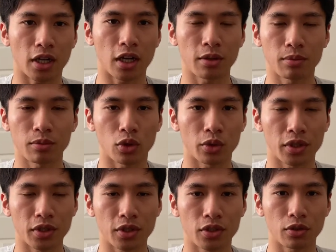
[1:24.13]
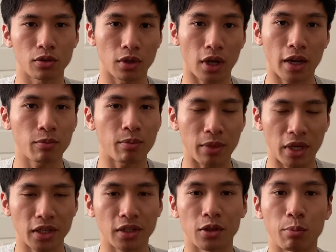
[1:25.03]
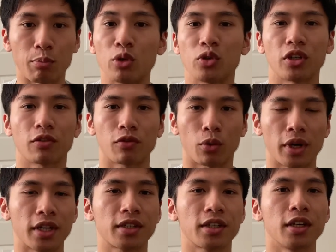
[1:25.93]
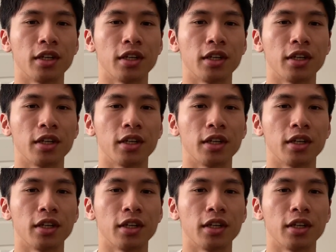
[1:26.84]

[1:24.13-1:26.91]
I'm going to, I'm making the music for it.